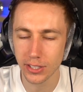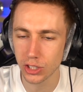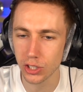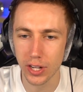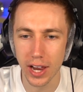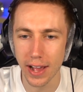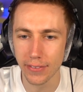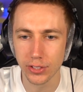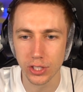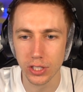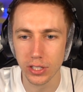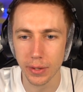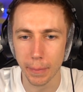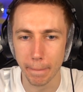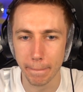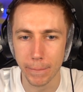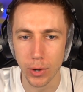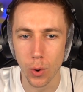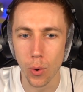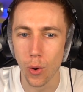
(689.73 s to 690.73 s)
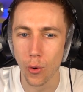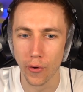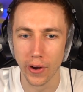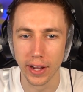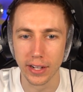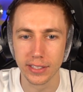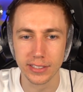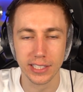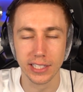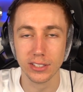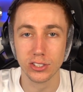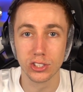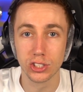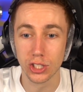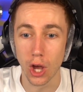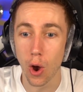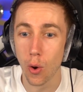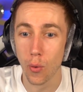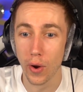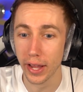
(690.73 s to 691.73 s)
I shouldn't have to pour it because it's
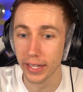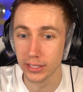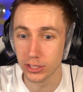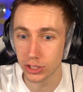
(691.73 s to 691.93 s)
so